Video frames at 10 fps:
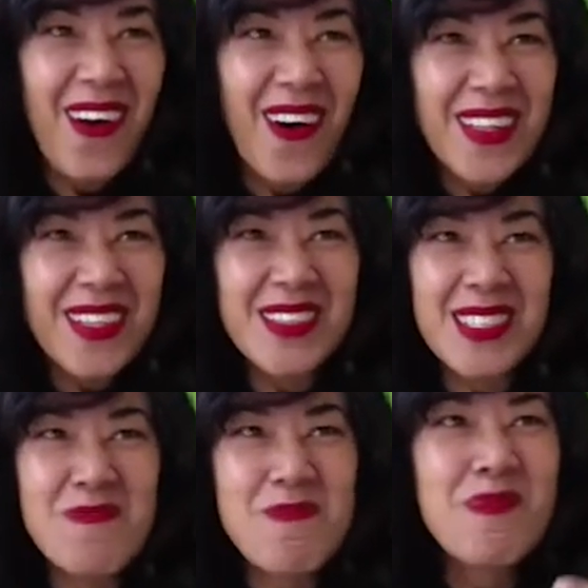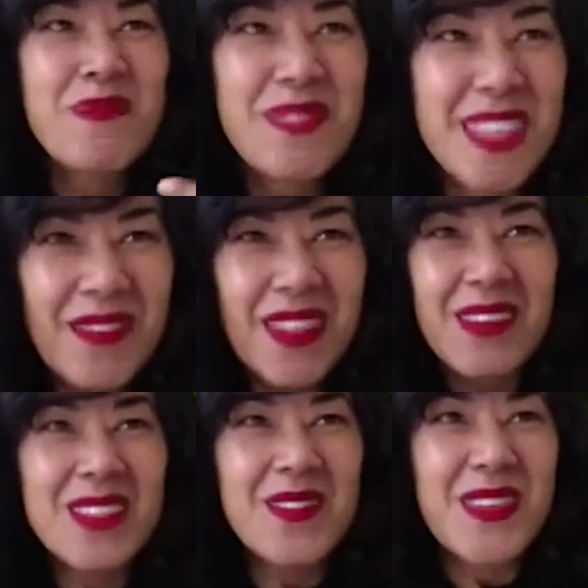Art, you just, sometimes it